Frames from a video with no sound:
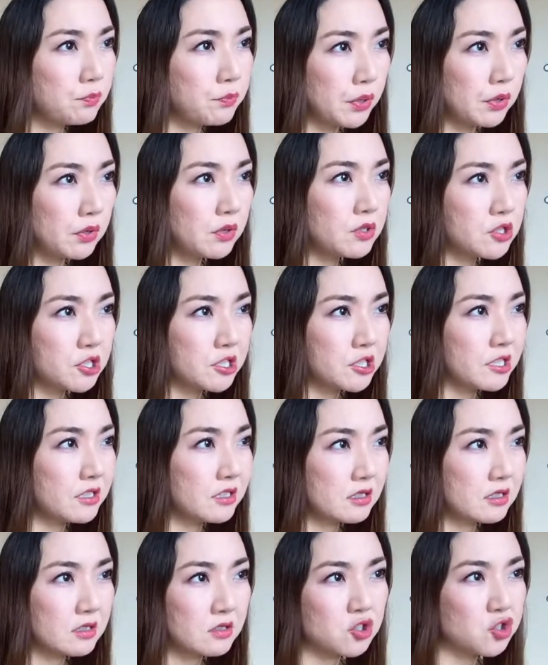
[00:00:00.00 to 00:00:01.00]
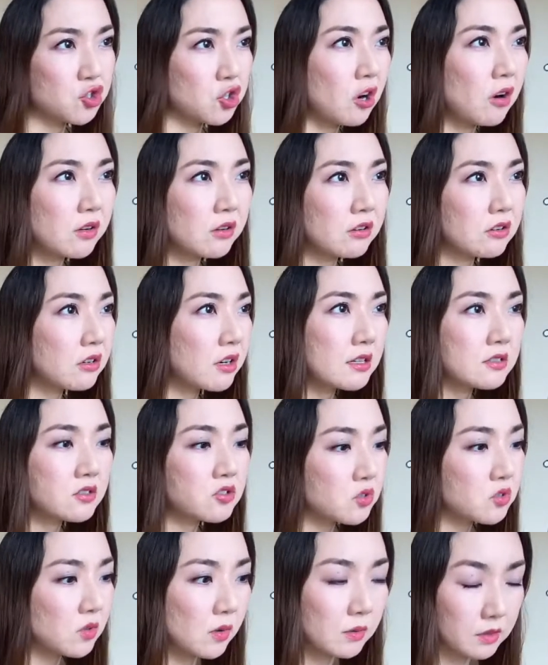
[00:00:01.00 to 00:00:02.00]
push is stronger and
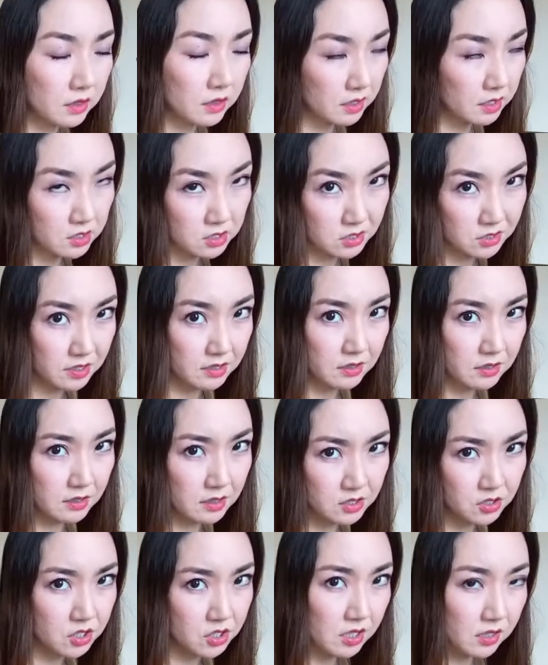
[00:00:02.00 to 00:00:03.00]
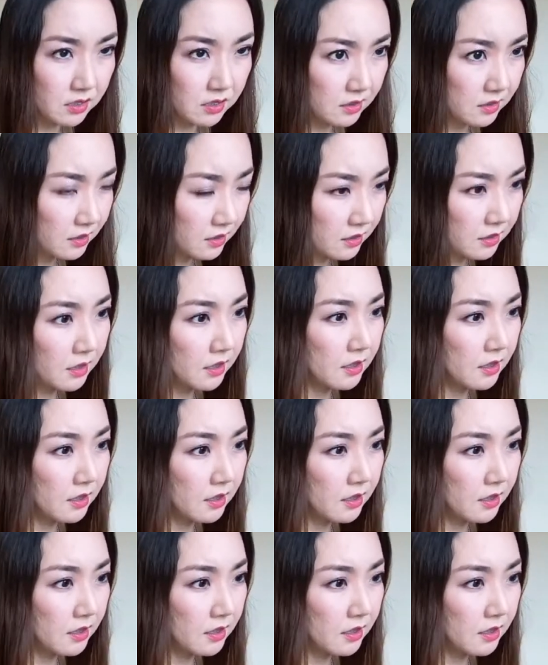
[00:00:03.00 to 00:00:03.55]
stronger each year.